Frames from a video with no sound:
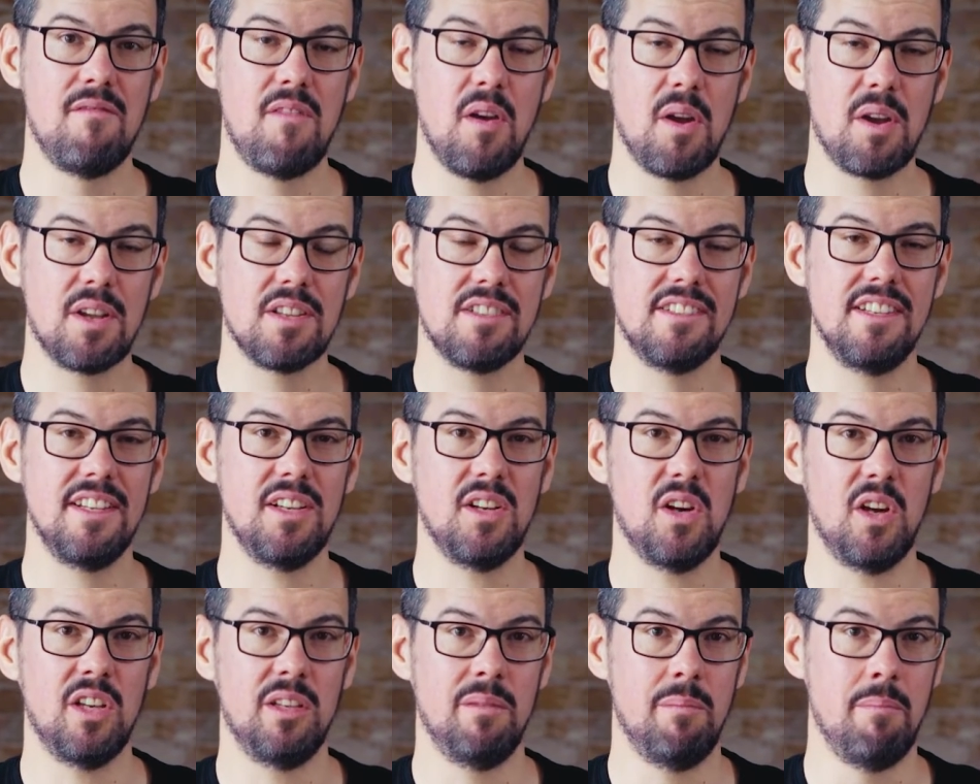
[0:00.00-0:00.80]

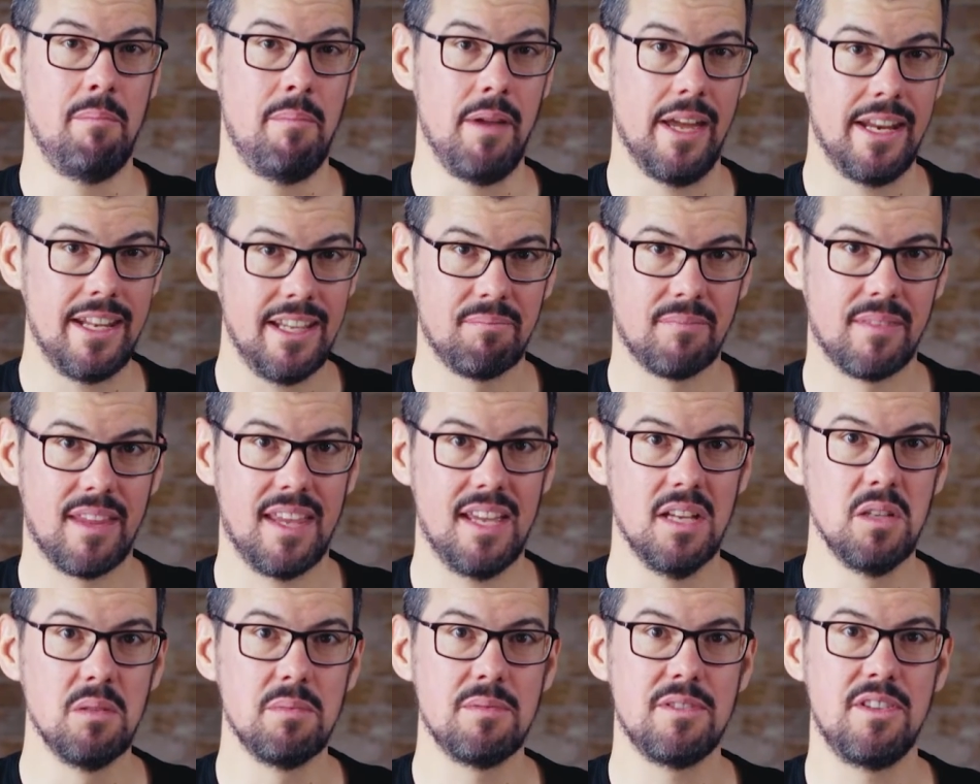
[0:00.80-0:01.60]
focusing on better
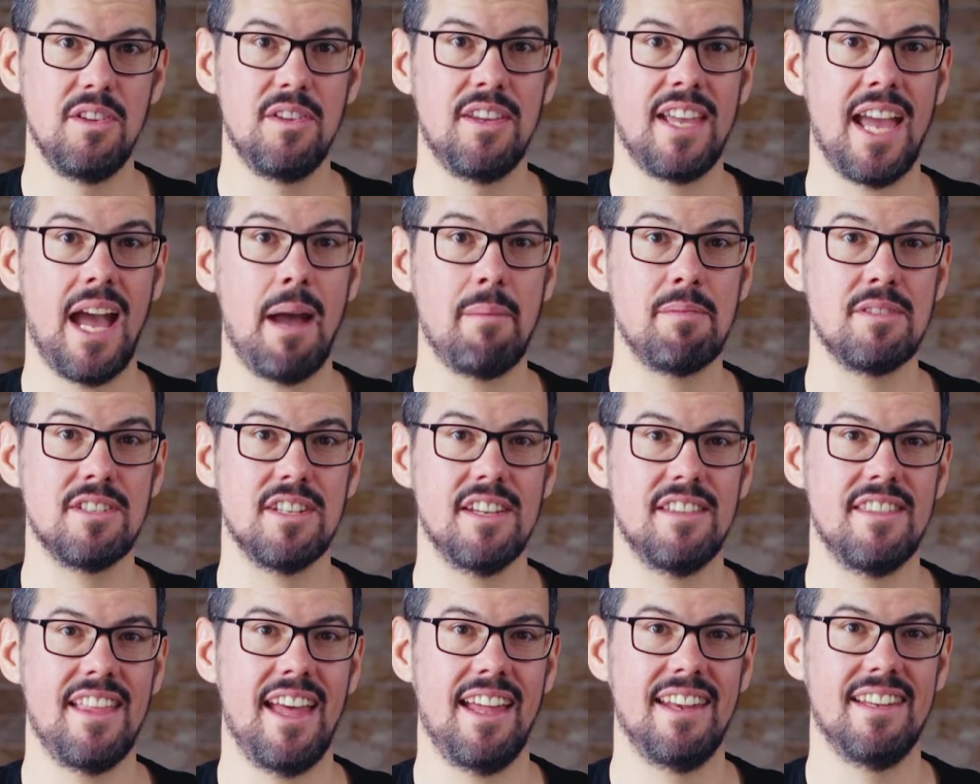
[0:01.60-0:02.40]
helps you
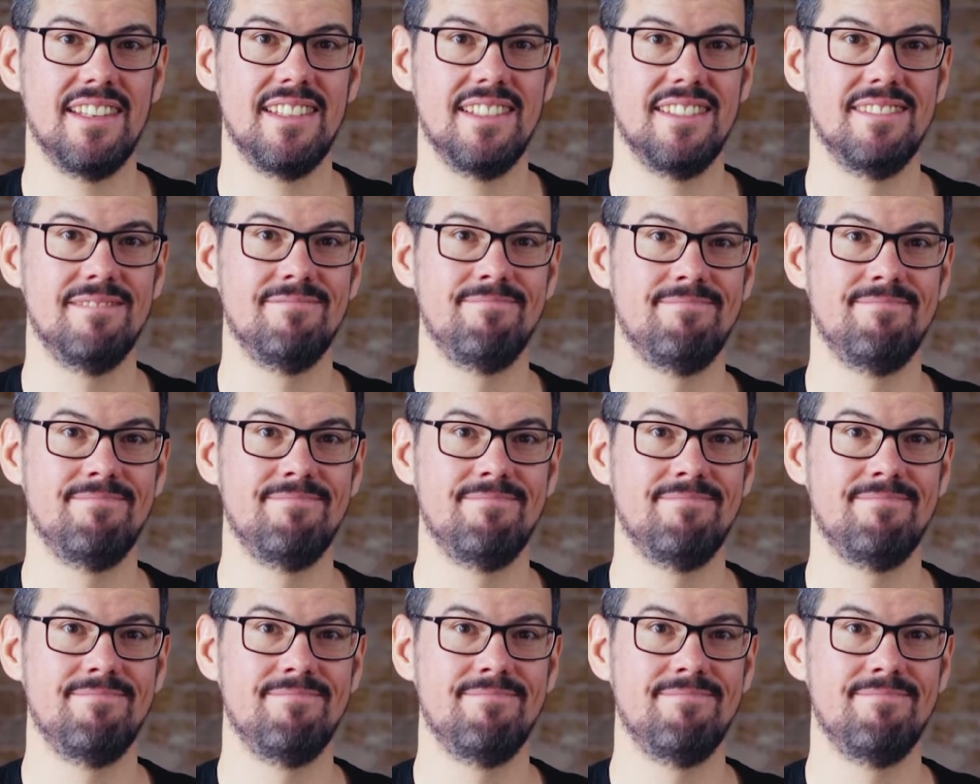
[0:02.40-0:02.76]
capture that